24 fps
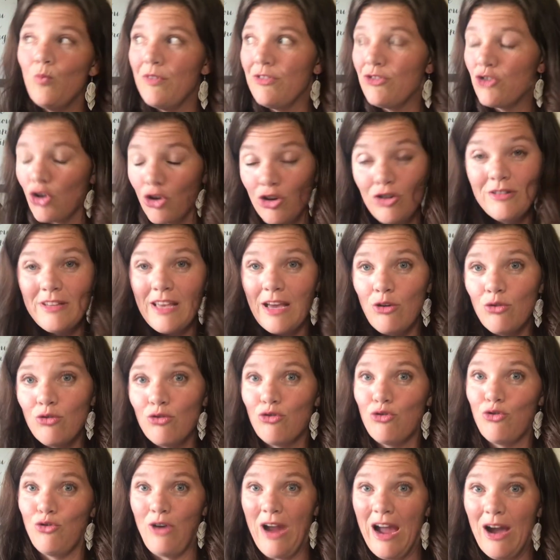turns
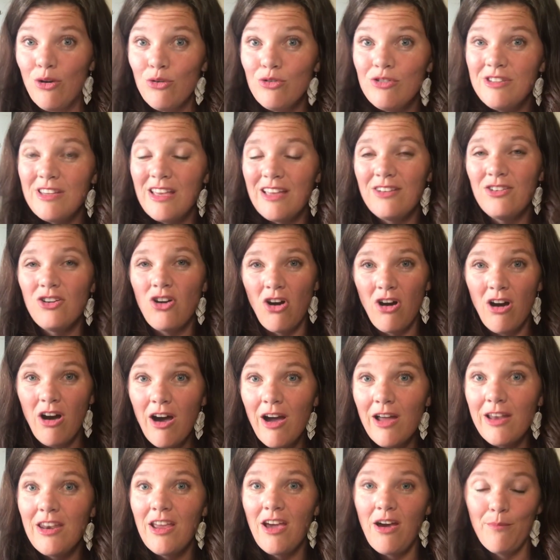out crowds had
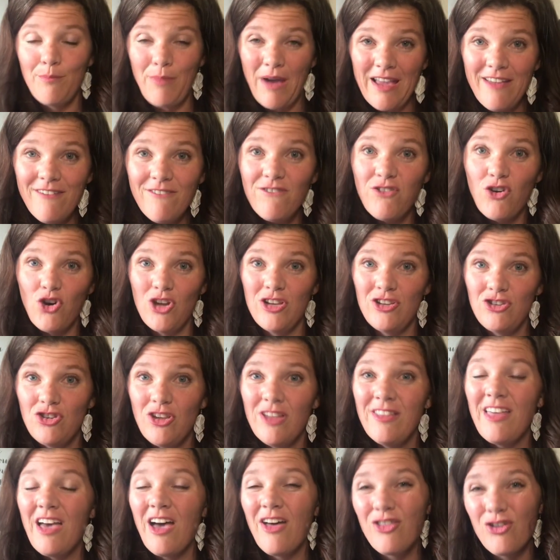gone by foot to
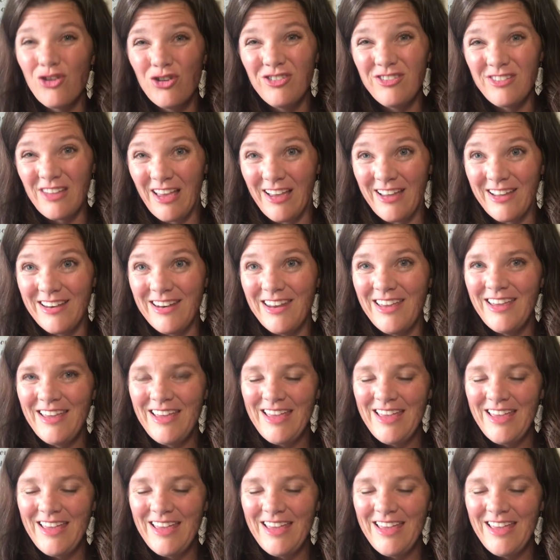the other side.